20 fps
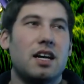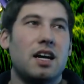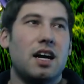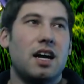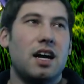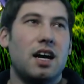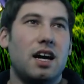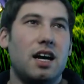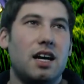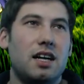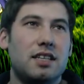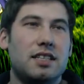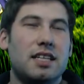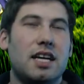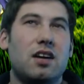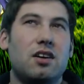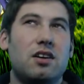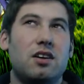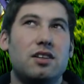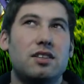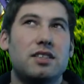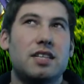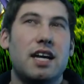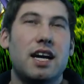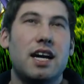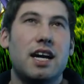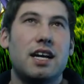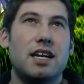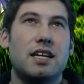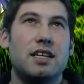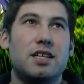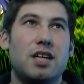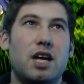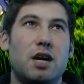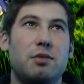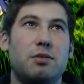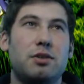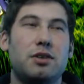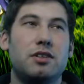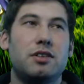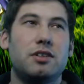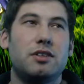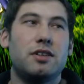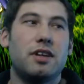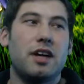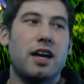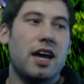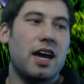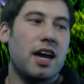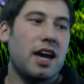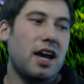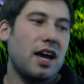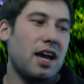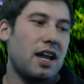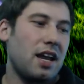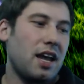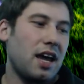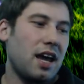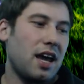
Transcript: Townhall 10 double, and